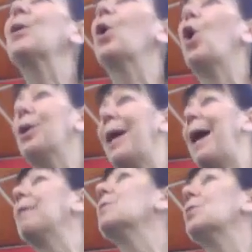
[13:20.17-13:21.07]
you've got your
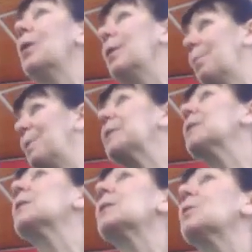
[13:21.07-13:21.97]
outside the
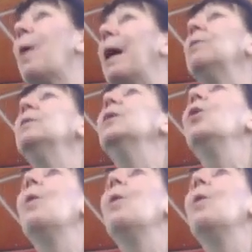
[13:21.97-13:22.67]
business as well.